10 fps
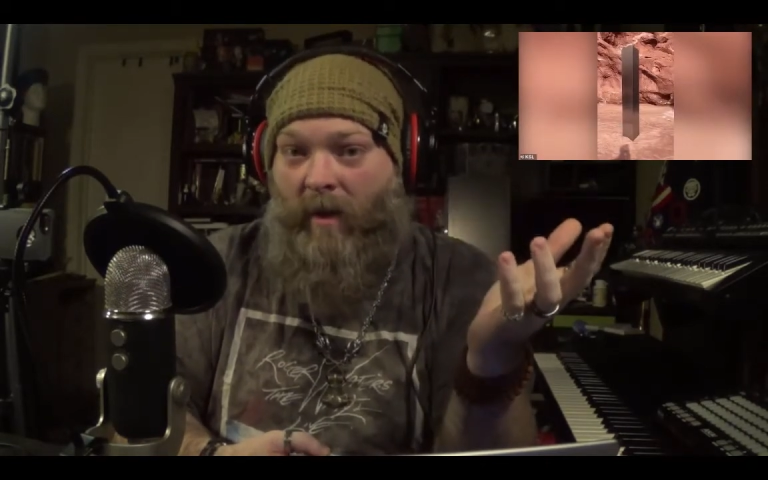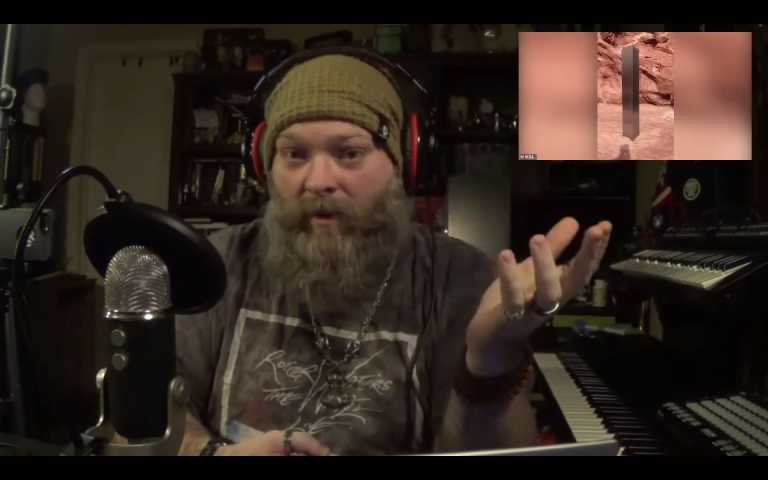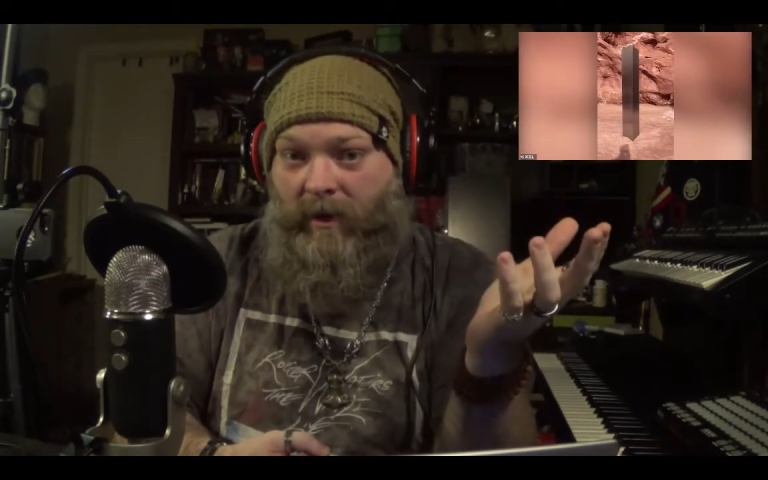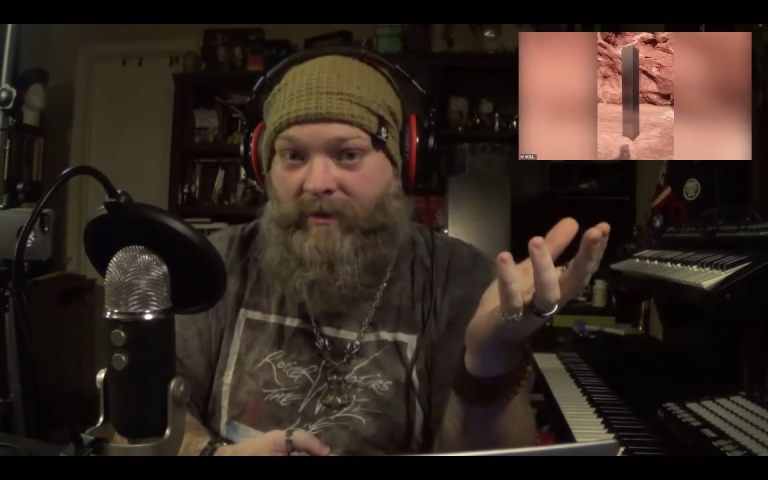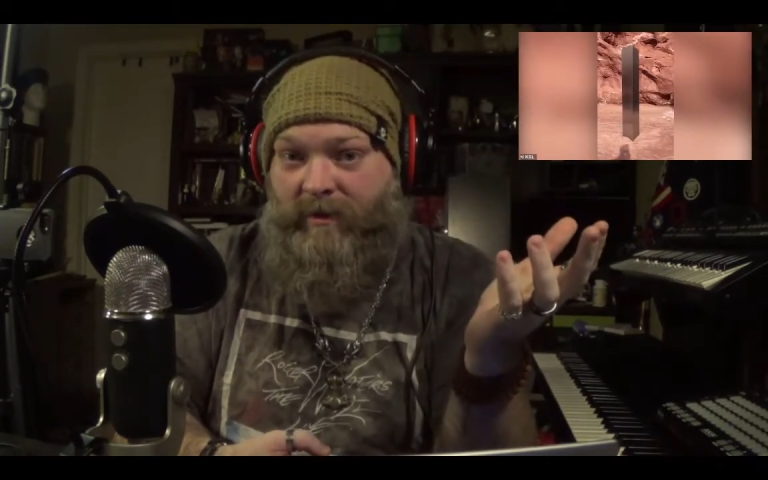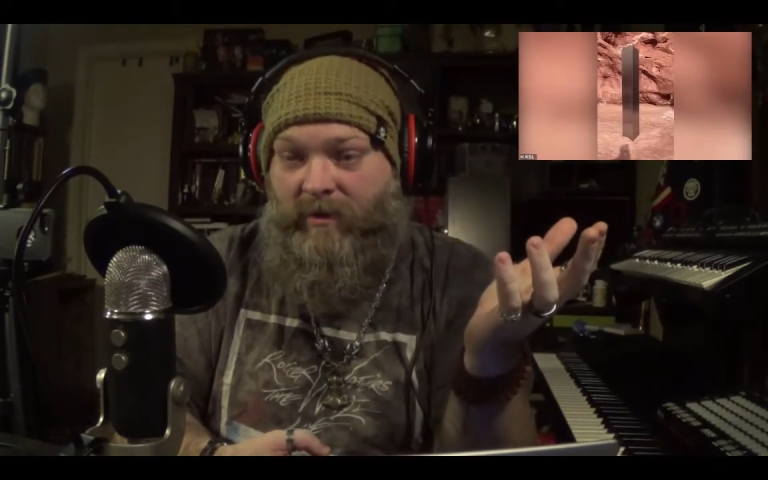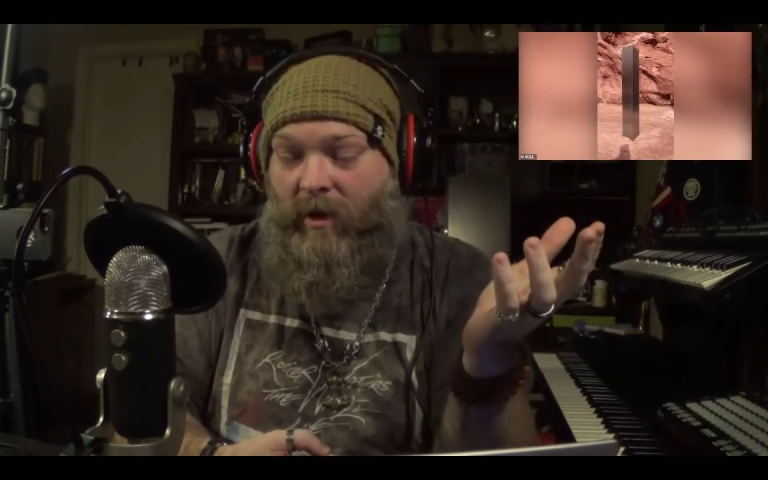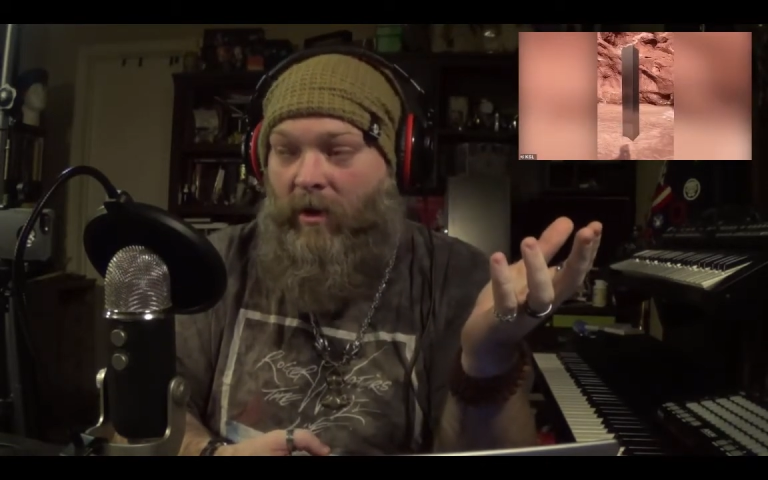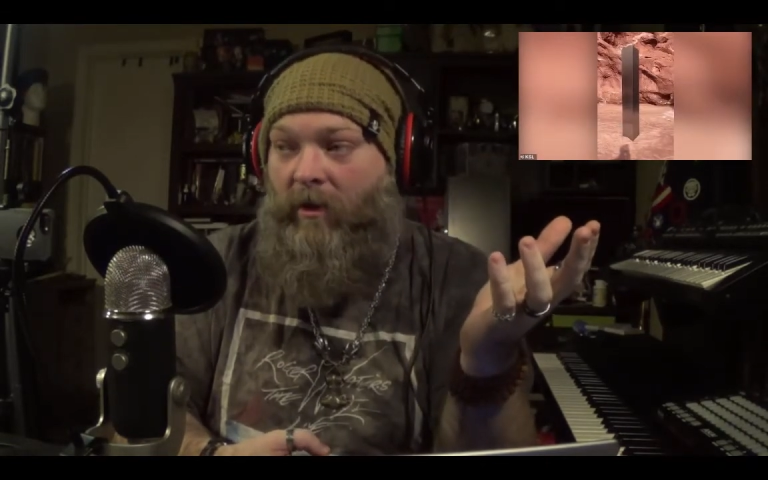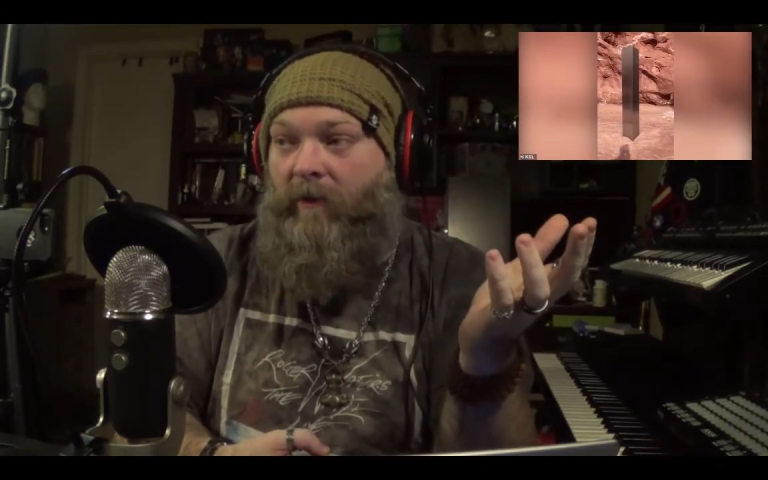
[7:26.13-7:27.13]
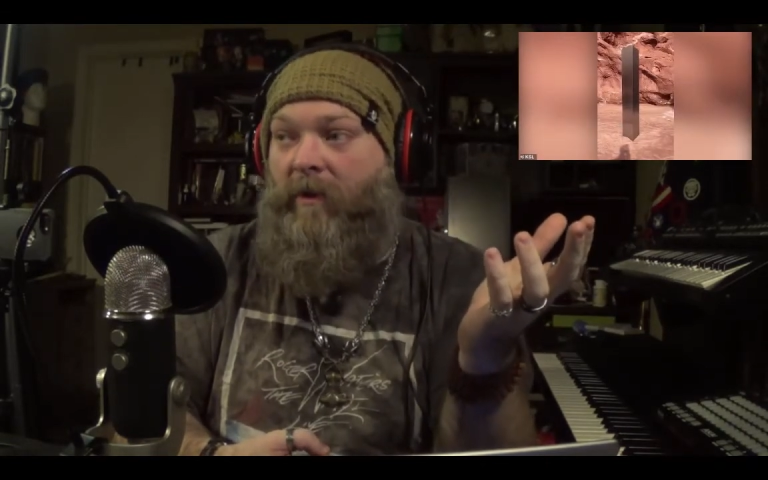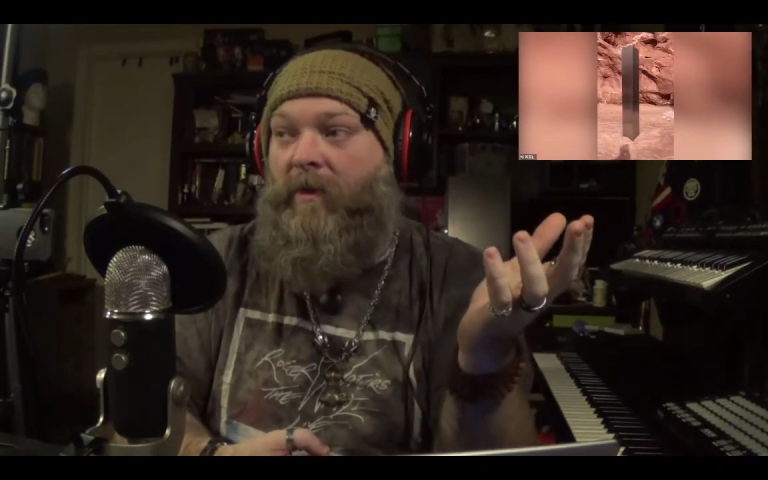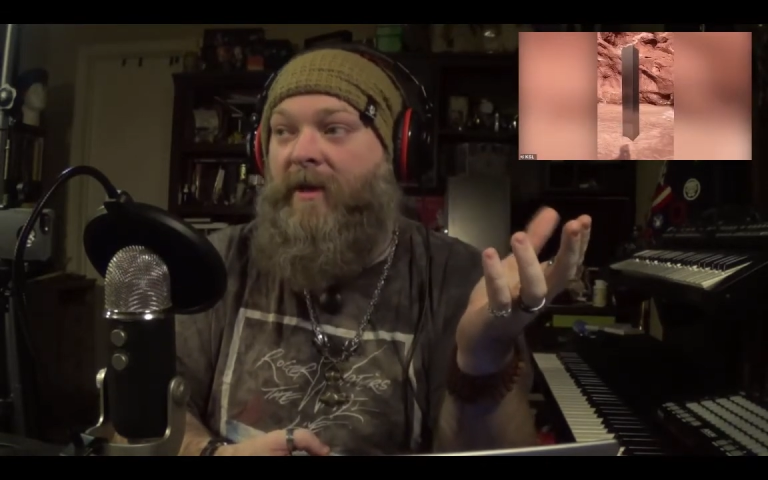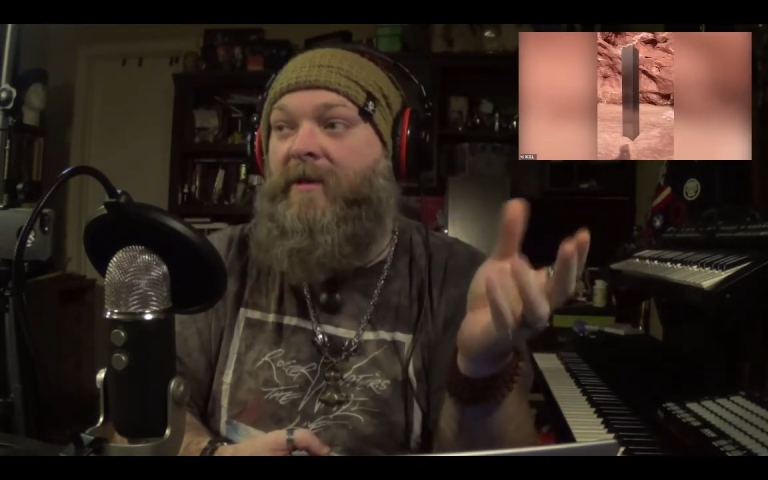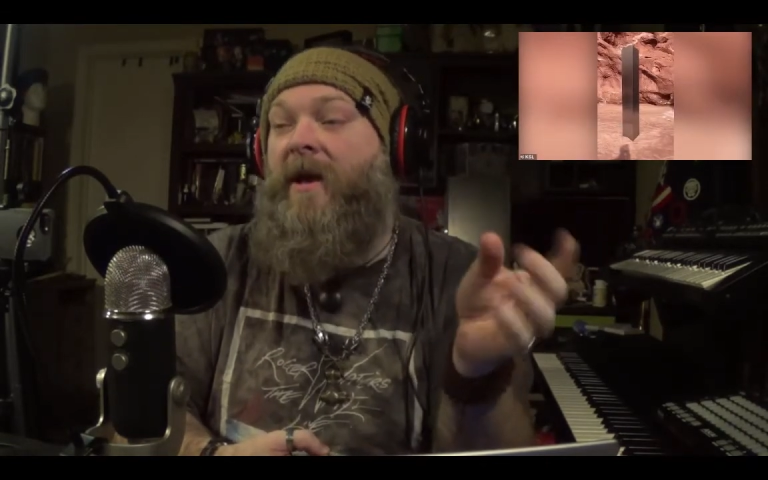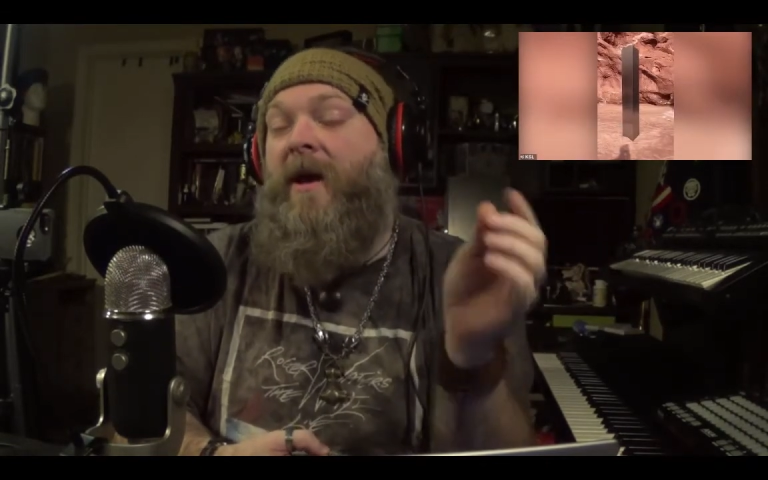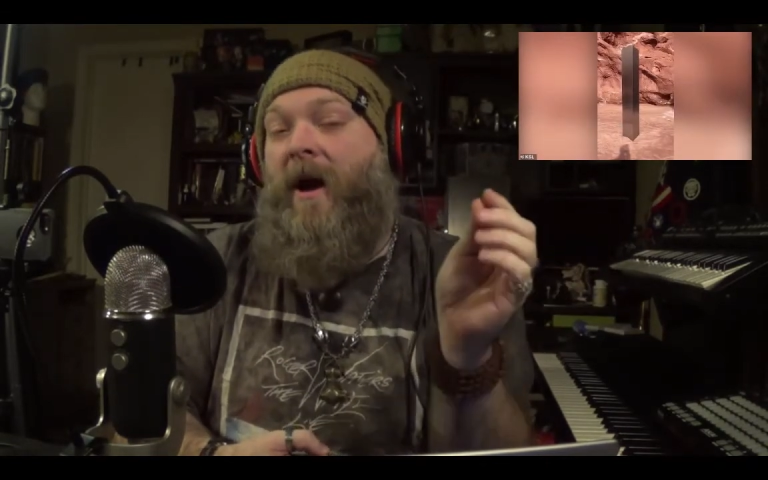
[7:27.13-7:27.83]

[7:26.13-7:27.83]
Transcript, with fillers: obelisks all over the place.